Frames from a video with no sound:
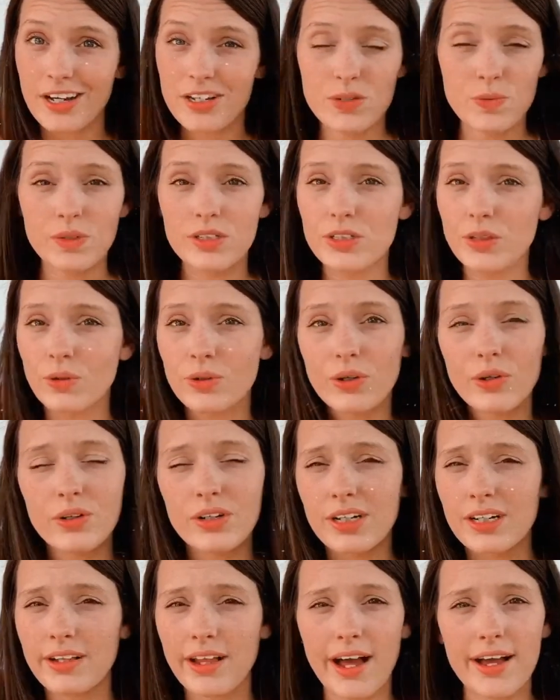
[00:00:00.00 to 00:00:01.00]
We don't go to
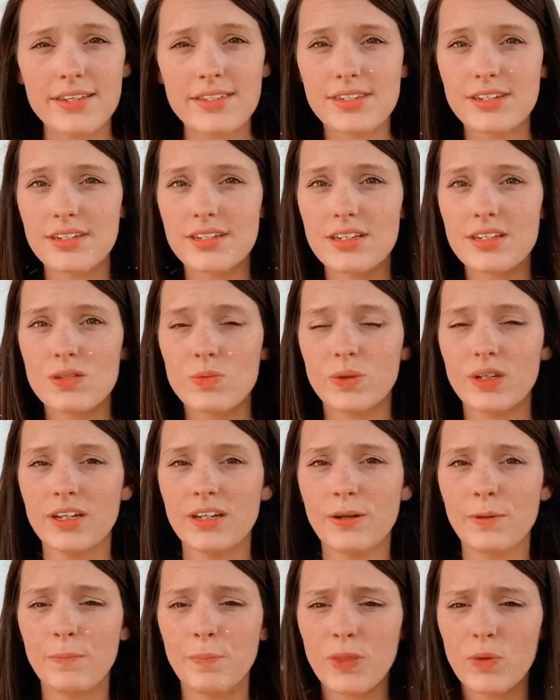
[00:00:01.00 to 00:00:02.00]
classes. We
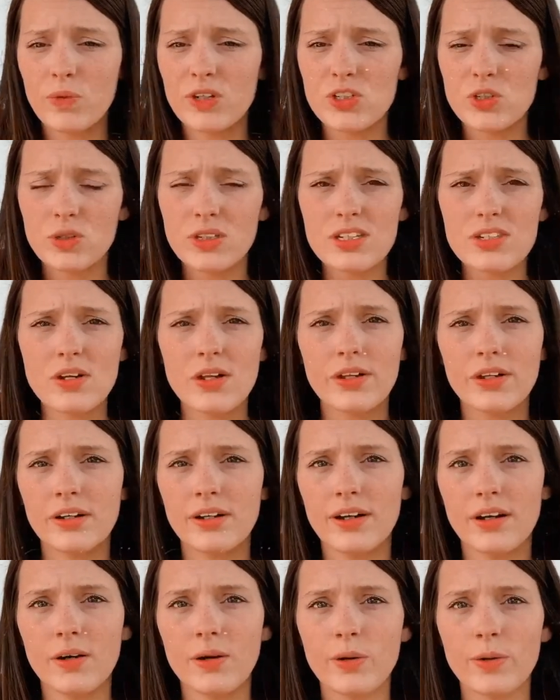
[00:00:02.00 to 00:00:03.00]
do this all on our
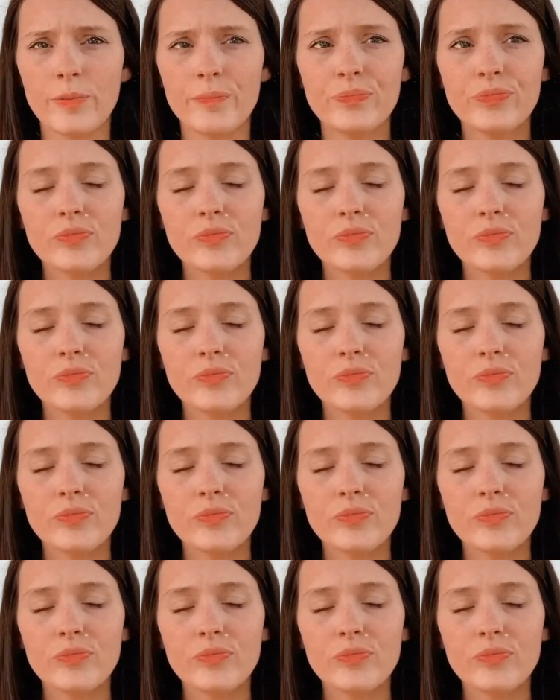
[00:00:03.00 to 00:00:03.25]
own.